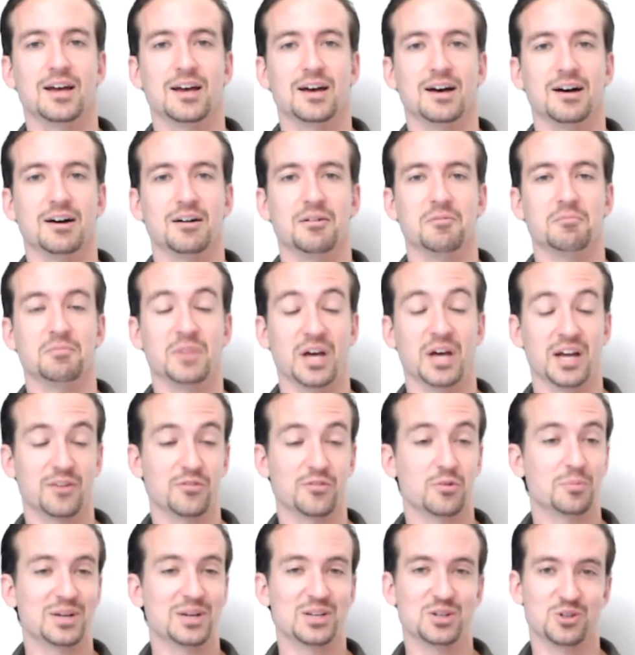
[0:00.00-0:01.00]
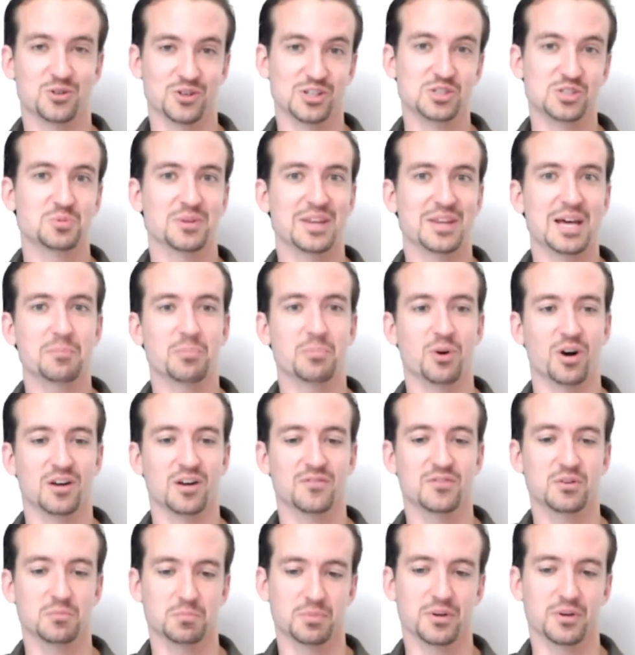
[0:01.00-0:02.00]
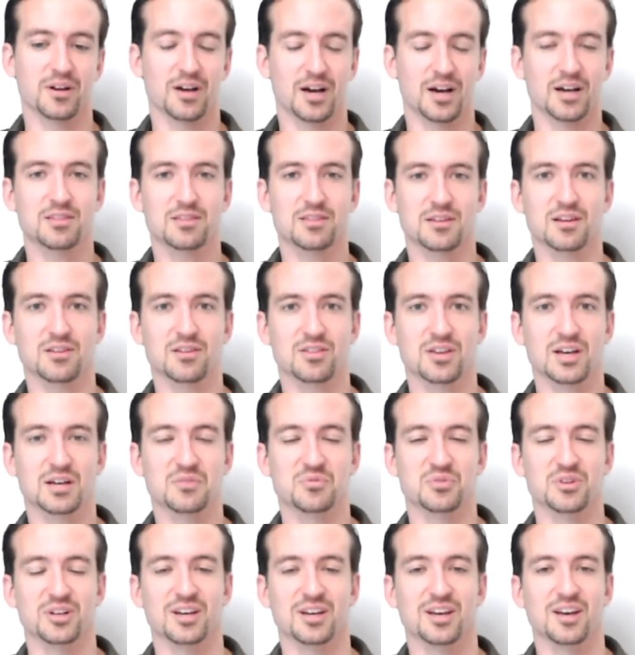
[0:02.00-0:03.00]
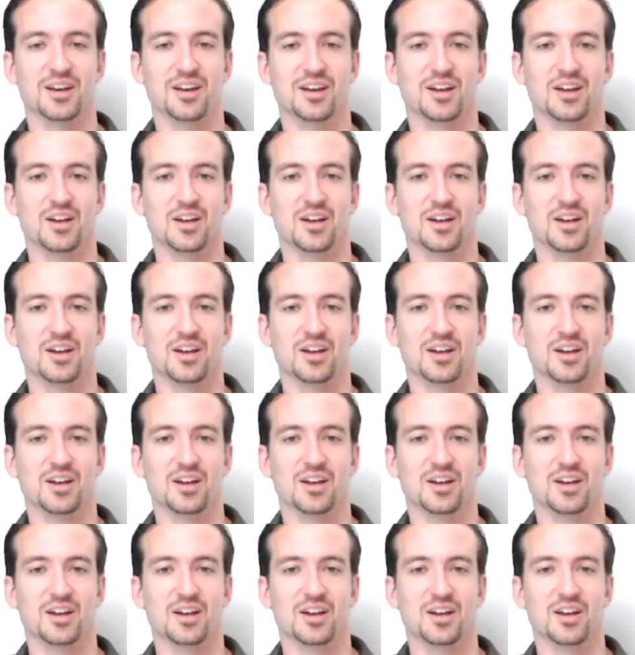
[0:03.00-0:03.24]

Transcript: Um, not everybody agrees with that part of it, but I think thankfully.